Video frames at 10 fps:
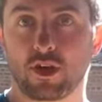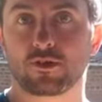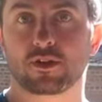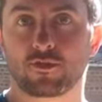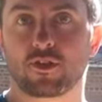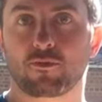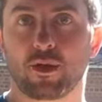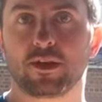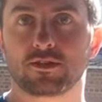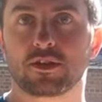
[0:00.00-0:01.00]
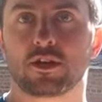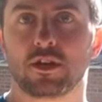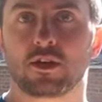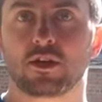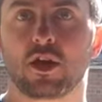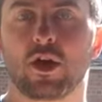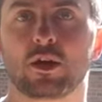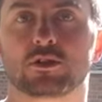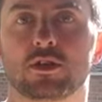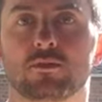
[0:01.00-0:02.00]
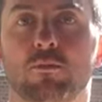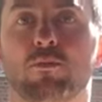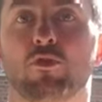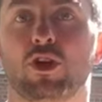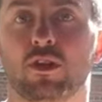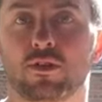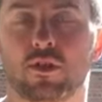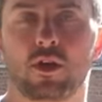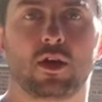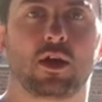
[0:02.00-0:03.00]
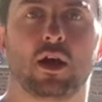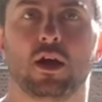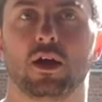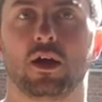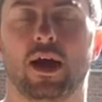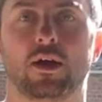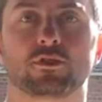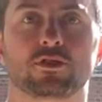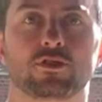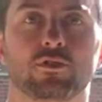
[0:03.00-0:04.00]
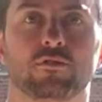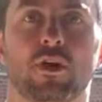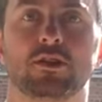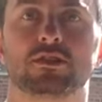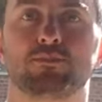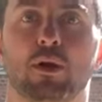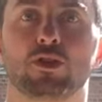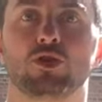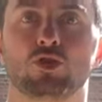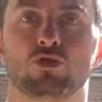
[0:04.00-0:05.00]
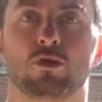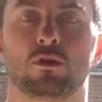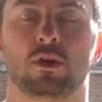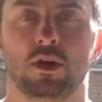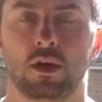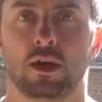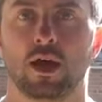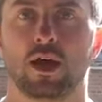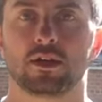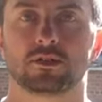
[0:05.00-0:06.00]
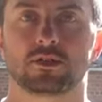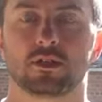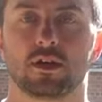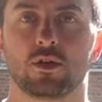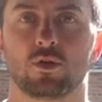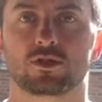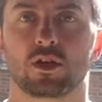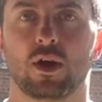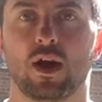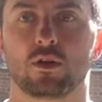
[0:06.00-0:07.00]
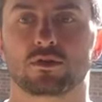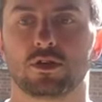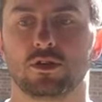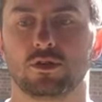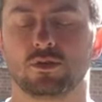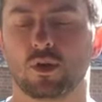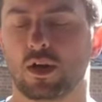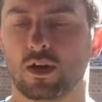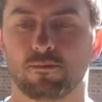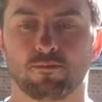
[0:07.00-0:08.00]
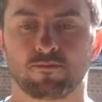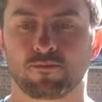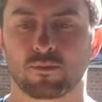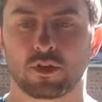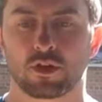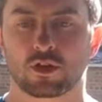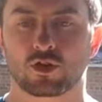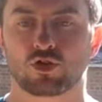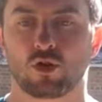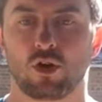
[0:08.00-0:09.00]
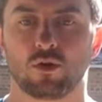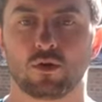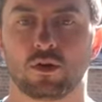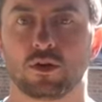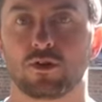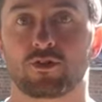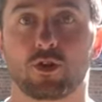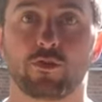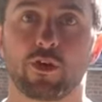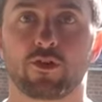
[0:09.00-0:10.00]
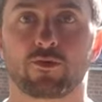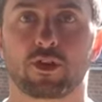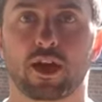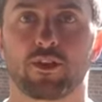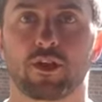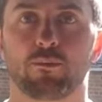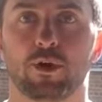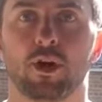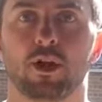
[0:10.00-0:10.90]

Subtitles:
I've explained how to breathe, how to sort of find spine neutral, and also how to control the two of those together. But